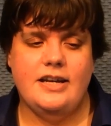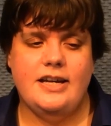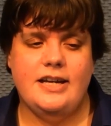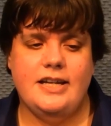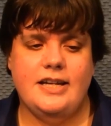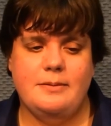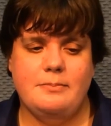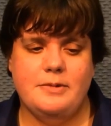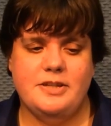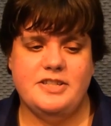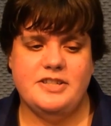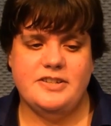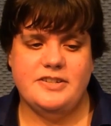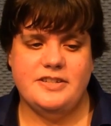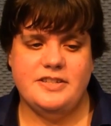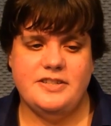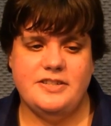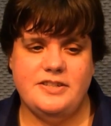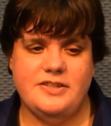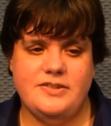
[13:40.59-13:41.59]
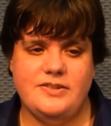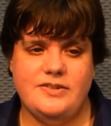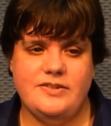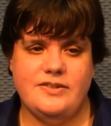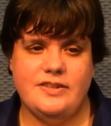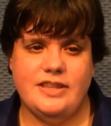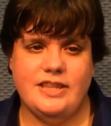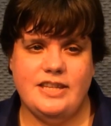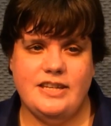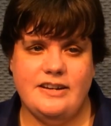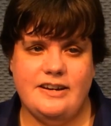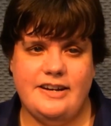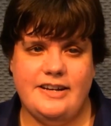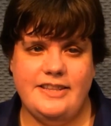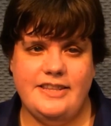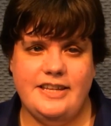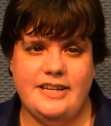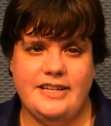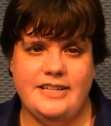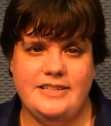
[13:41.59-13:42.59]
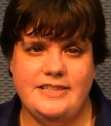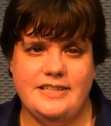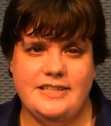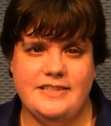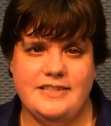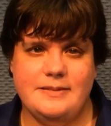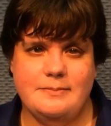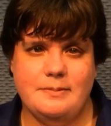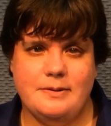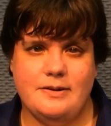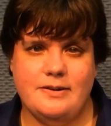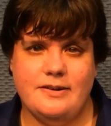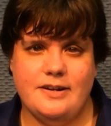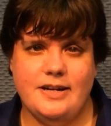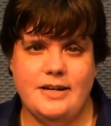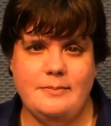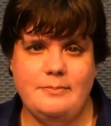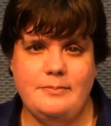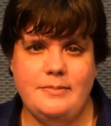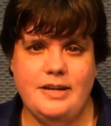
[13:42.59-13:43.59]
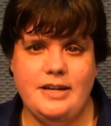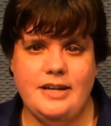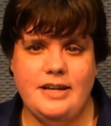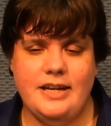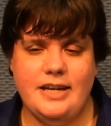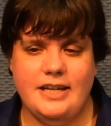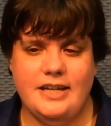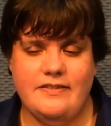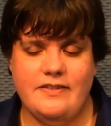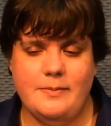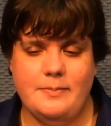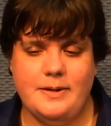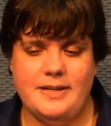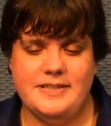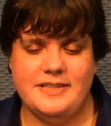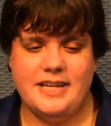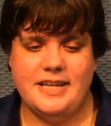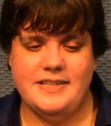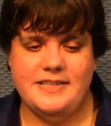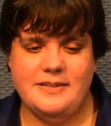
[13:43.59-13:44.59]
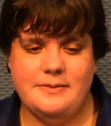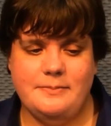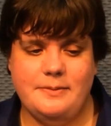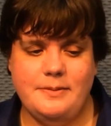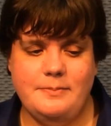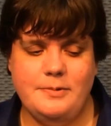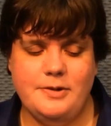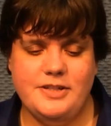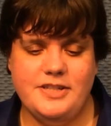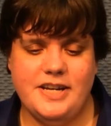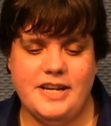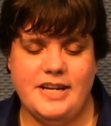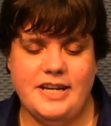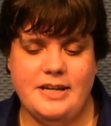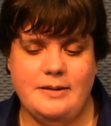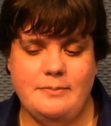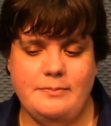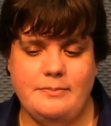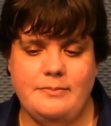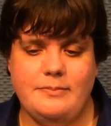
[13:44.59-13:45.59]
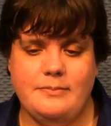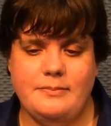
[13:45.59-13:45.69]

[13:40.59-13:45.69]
And I'm returned to the Online Daisy program. And if I press cancel one more time,